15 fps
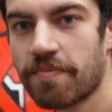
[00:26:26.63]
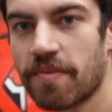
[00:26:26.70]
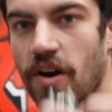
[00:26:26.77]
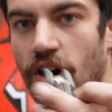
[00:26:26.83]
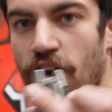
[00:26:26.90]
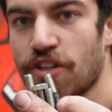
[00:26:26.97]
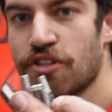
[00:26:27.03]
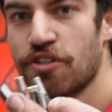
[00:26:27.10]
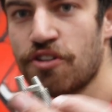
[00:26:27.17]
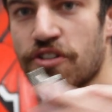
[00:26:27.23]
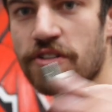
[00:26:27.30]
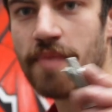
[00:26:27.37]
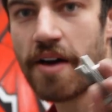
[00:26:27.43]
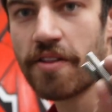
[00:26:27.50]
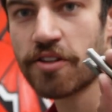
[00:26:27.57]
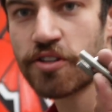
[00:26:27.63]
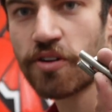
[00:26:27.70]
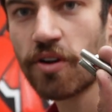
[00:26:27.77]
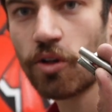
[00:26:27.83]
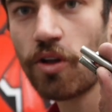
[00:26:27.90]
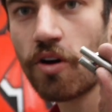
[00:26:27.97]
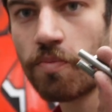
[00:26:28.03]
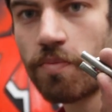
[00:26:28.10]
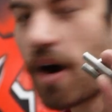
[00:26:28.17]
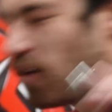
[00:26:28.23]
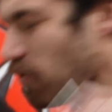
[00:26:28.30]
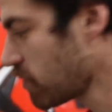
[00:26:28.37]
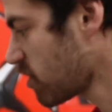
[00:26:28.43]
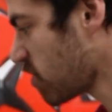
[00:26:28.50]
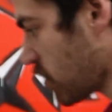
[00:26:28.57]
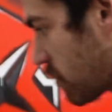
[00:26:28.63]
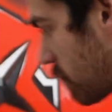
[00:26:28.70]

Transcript: I just used some other sort of long bolts just